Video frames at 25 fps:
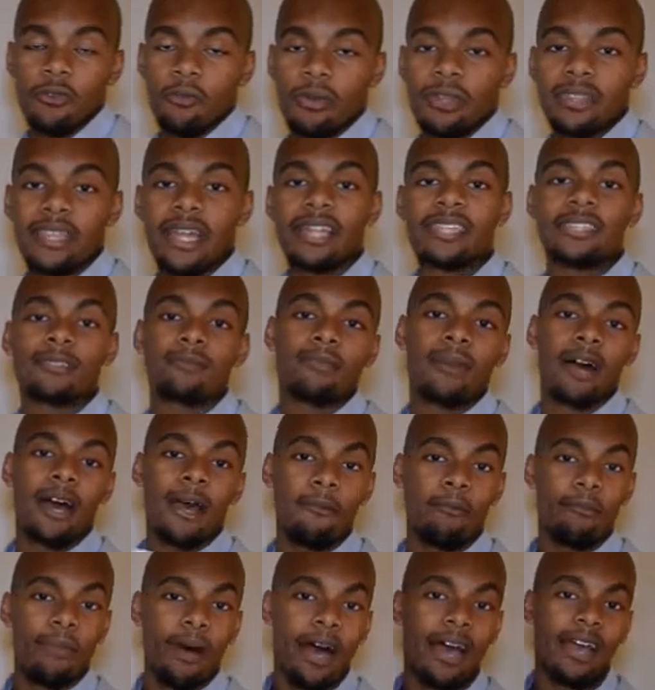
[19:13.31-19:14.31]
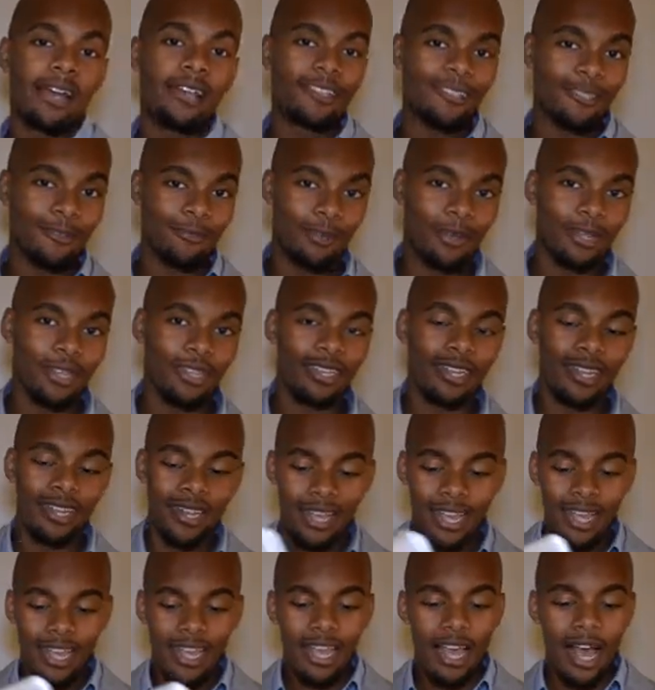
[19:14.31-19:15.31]
But that's my biased opinion.
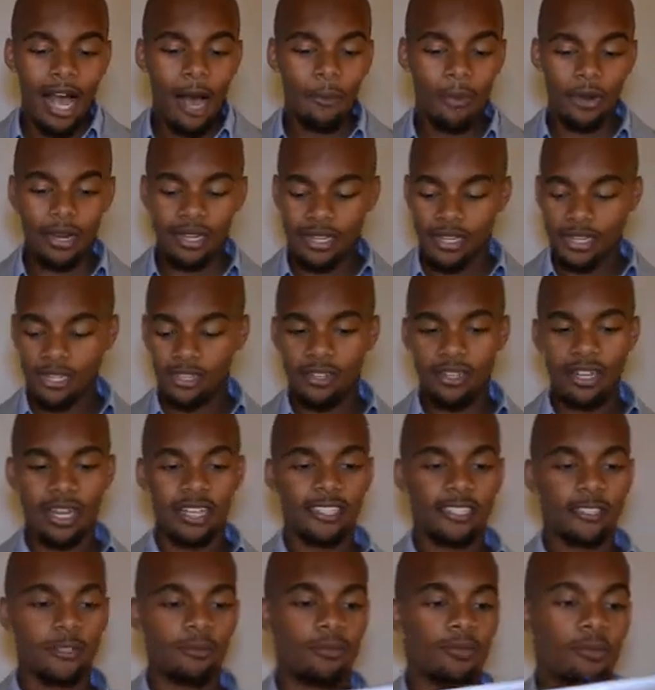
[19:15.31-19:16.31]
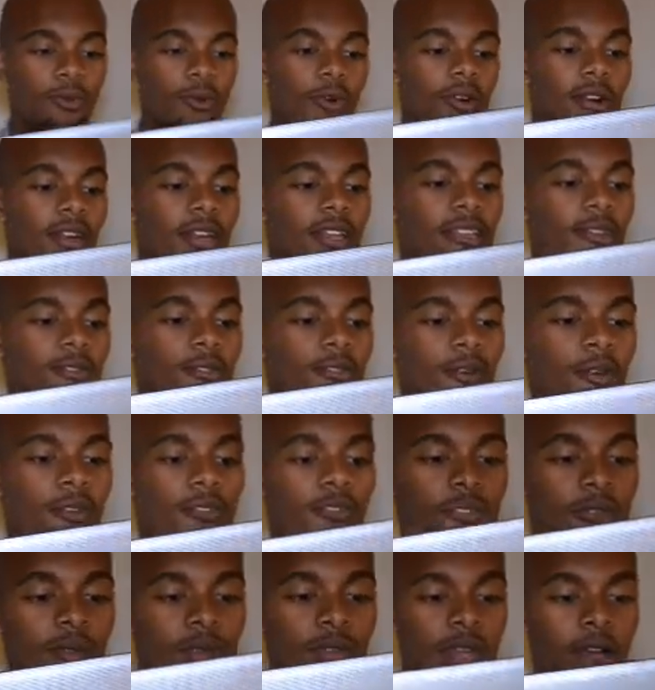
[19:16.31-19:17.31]
I'm going to teach you guys some more. There's
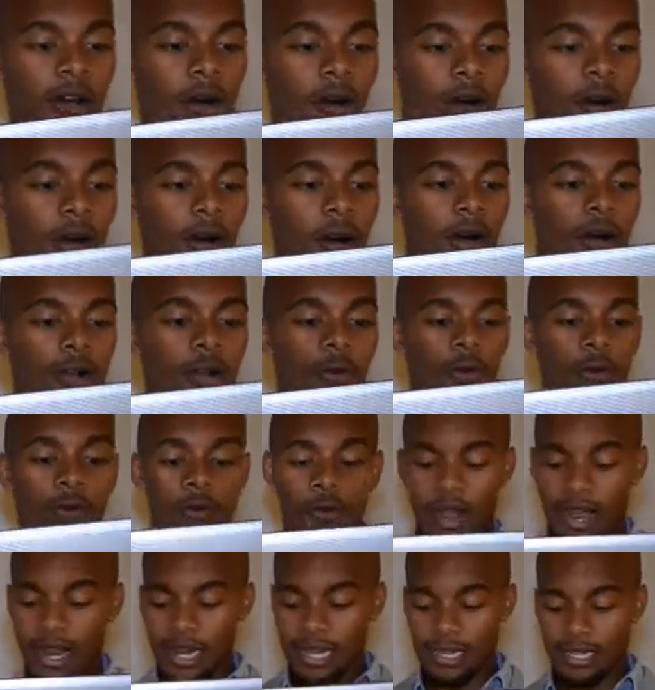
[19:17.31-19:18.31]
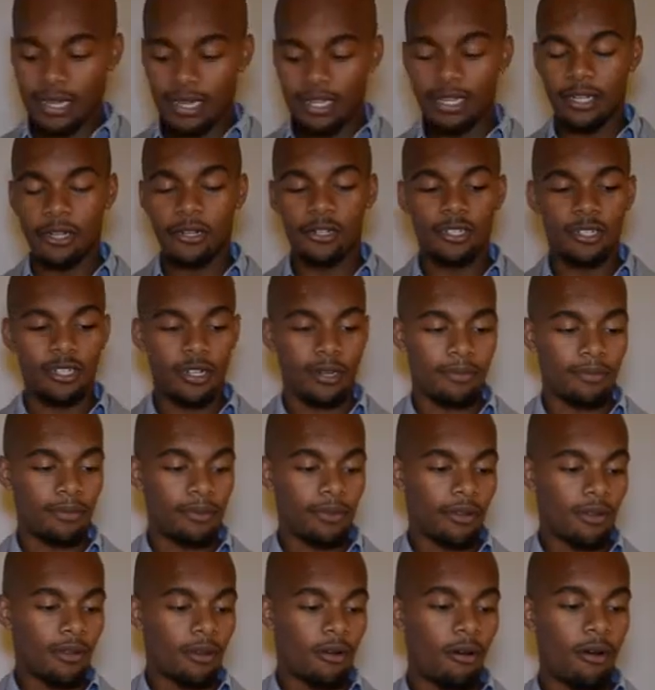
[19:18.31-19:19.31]
also the autocratic leadership.
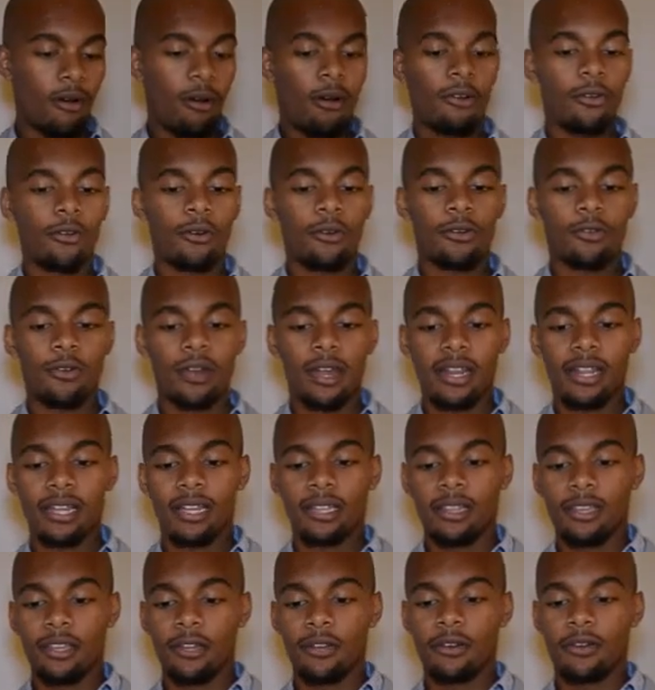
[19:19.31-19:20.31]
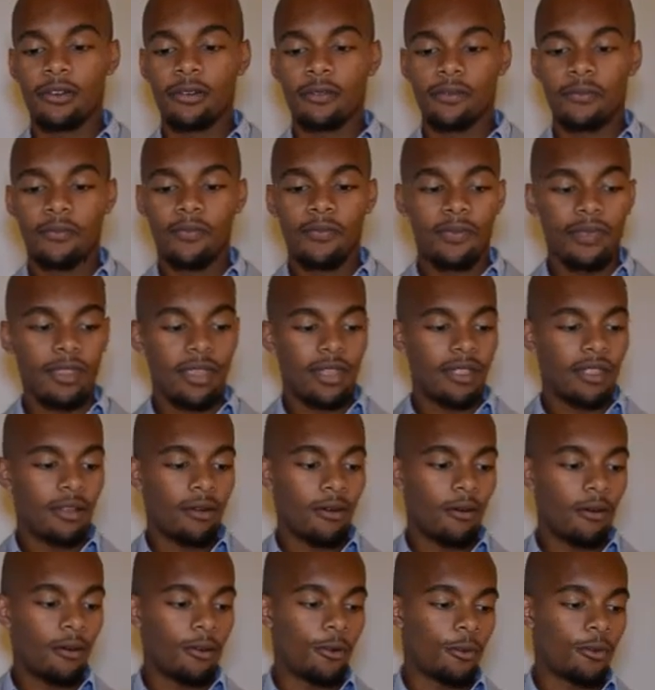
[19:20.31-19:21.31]
Autocratic leader. Now,
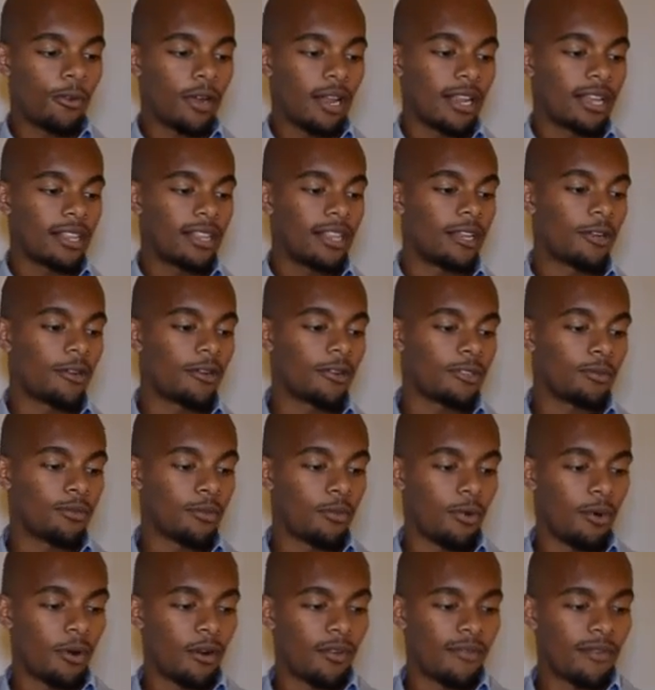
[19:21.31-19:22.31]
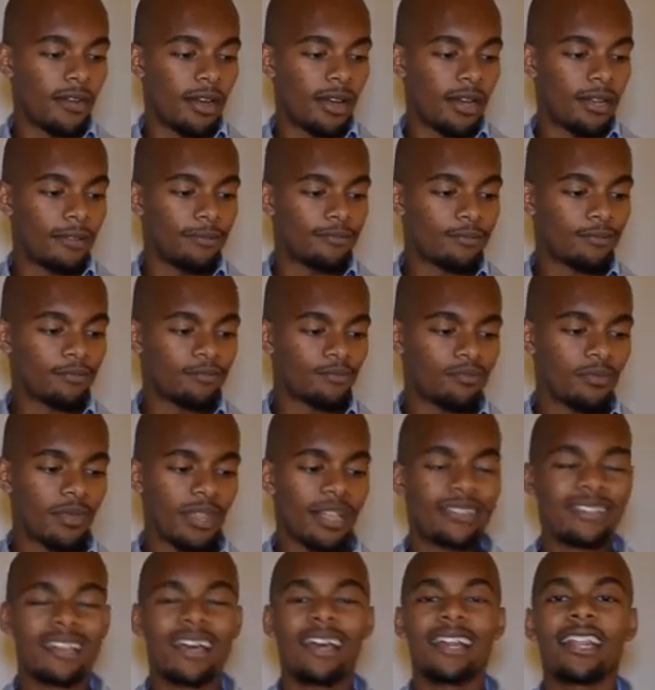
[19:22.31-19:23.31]
autocratic leader is more of
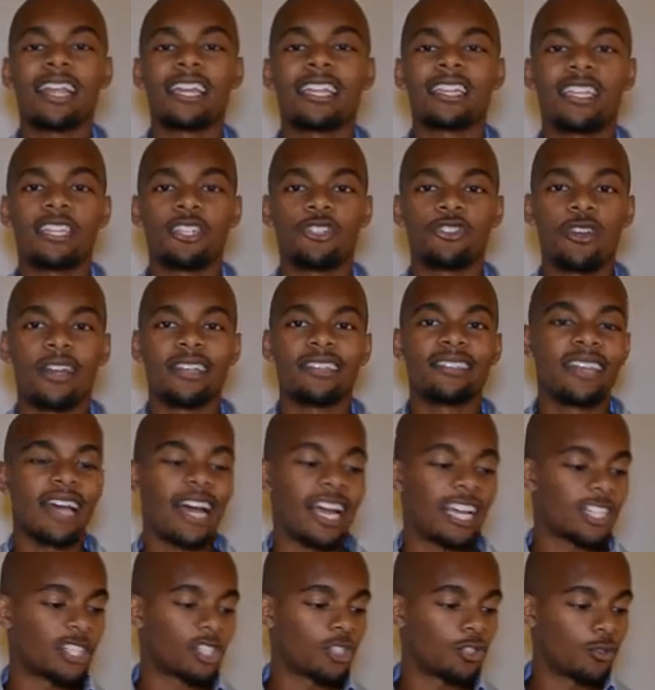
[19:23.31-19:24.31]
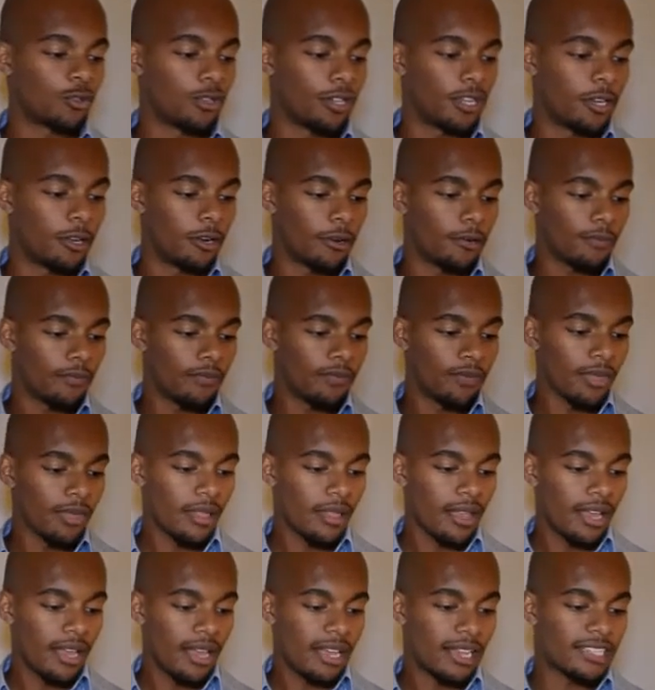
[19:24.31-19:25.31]
it's kind of like the transactional leader,
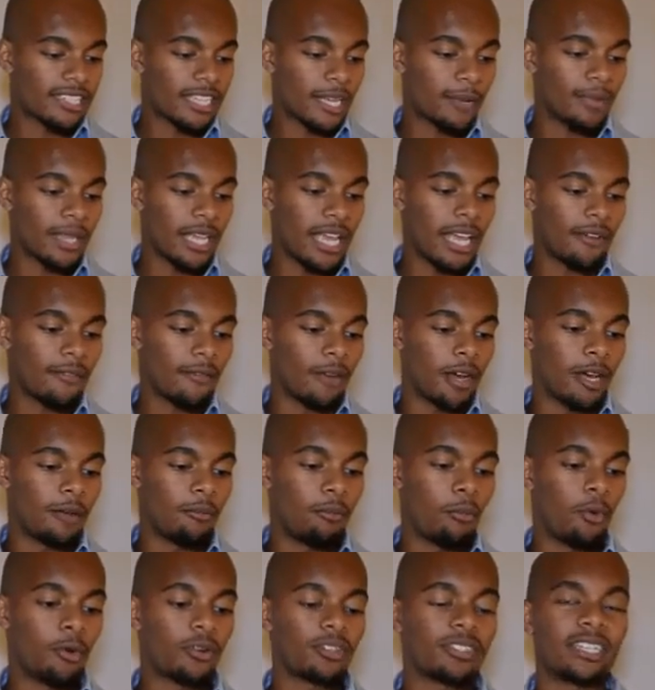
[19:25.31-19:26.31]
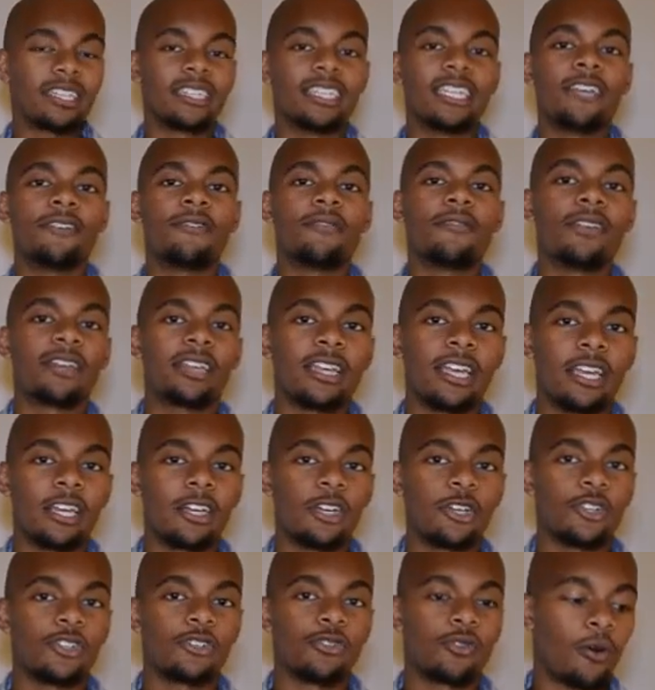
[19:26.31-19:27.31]
except they have more significant
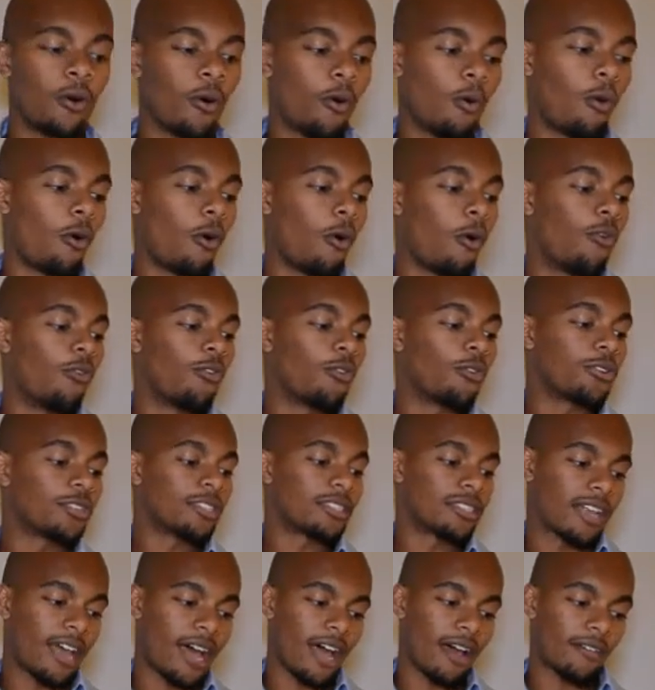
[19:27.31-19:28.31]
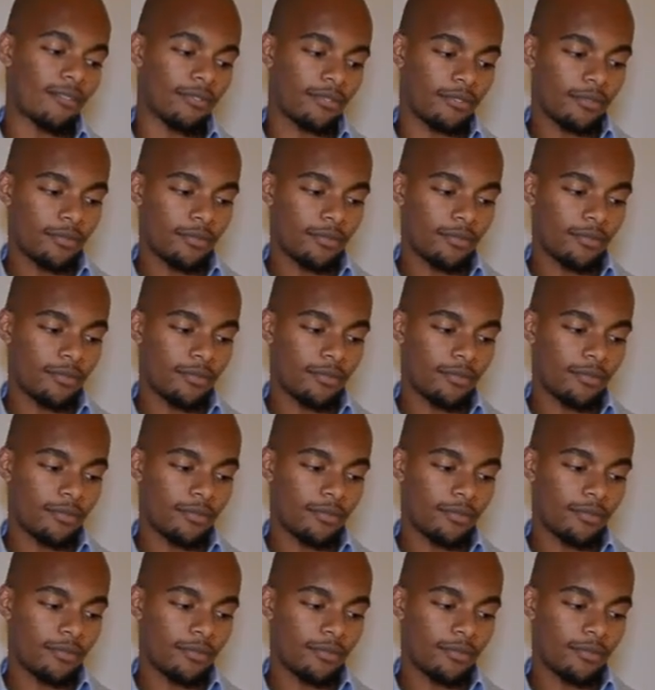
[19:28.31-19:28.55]
control over staff.